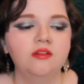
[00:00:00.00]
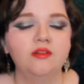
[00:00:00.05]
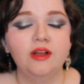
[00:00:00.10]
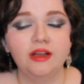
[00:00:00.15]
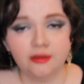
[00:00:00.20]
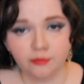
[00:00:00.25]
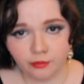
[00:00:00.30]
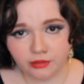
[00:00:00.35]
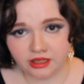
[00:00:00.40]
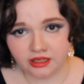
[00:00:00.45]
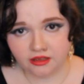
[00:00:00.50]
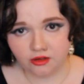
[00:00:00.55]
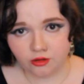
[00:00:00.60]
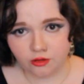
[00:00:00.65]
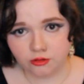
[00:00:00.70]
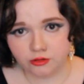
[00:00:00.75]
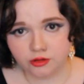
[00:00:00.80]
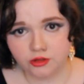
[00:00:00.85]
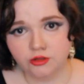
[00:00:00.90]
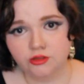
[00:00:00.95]
Like many
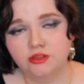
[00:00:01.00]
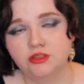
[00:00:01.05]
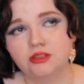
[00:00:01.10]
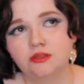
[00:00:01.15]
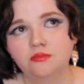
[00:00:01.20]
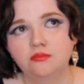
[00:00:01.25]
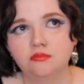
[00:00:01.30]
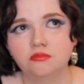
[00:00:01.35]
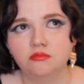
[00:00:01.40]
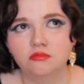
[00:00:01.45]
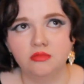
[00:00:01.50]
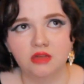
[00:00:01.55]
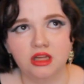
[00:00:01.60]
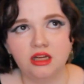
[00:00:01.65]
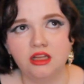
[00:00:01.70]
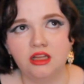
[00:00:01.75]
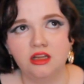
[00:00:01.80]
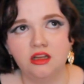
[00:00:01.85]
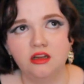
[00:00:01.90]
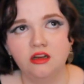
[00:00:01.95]
cultures,
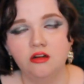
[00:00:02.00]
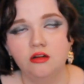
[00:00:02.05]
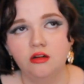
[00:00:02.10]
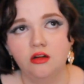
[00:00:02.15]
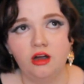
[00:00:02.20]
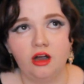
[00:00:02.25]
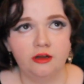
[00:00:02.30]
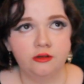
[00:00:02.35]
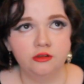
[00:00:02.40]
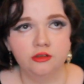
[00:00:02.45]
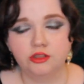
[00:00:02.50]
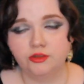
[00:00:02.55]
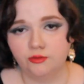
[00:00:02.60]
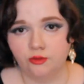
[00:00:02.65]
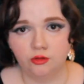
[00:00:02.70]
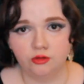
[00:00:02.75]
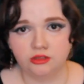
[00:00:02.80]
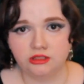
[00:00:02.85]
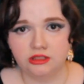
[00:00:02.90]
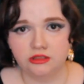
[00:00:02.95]
many Irish
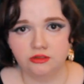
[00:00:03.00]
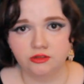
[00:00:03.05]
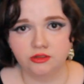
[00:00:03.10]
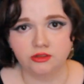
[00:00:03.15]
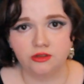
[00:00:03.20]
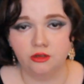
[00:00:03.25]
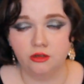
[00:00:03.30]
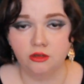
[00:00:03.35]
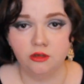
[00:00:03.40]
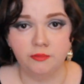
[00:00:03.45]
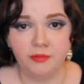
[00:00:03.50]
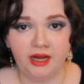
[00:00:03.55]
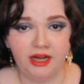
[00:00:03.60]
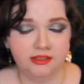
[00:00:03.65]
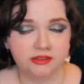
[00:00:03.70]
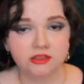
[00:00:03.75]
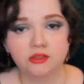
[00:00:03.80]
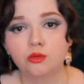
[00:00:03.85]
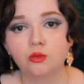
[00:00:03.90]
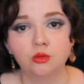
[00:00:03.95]
folktales are
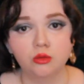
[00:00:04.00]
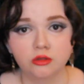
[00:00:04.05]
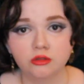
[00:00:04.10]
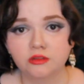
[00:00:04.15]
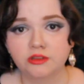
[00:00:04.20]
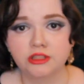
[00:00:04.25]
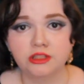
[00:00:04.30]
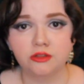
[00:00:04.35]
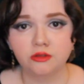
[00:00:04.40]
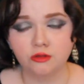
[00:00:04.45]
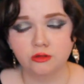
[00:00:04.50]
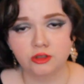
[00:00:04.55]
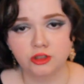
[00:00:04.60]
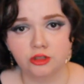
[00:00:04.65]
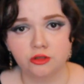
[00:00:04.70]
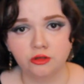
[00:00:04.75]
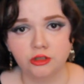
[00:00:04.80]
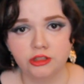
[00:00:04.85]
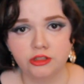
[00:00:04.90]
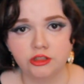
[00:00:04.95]
passed orally through
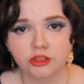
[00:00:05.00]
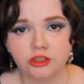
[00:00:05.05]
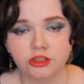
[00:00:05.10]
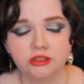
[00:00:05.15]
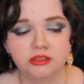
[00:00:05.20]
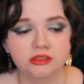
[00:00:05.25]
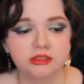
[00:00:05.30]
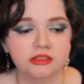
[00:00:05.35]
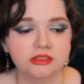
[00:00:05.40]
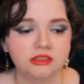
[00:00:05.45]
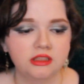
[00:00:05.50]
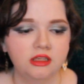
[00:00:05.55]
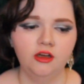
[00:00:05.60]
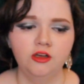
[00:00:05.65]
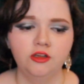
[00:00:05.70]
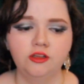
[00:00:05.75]
generations.